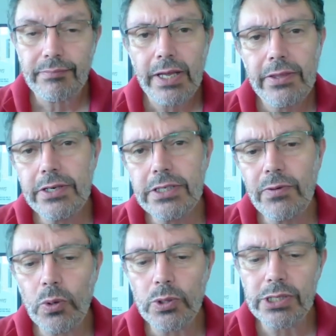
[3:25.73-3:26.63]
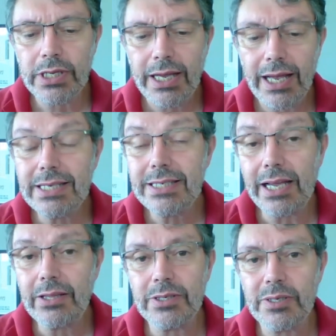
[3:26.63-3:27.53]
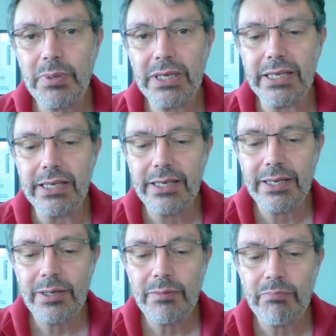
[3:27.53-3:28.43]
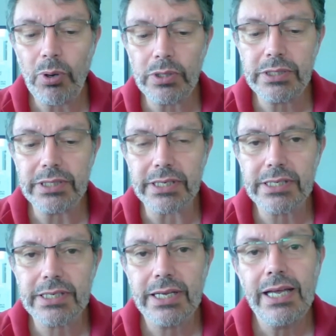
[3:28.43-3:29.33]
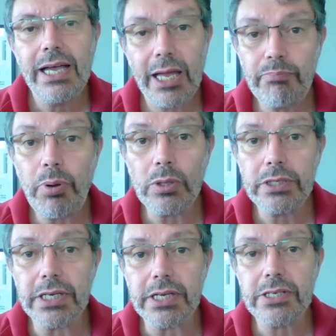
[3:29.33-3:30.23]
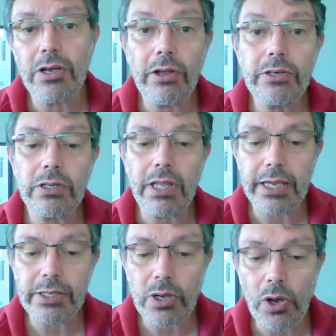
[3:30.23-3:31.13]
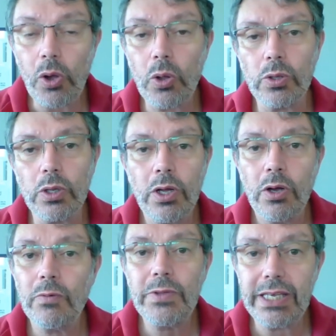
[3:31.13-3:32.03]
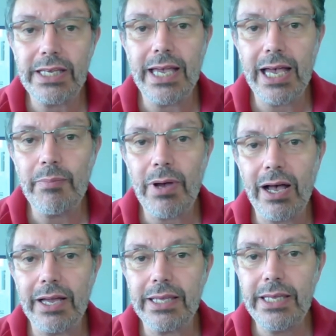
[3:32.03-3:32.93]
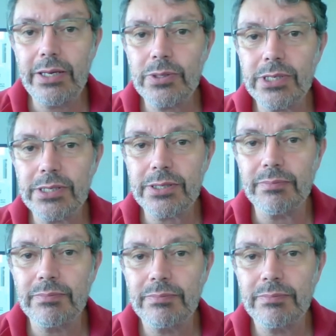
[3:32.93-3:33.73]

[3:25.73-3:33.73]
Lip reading: There is, of course, a silent P, politics, and politics underlies all of the EMI ecosystem.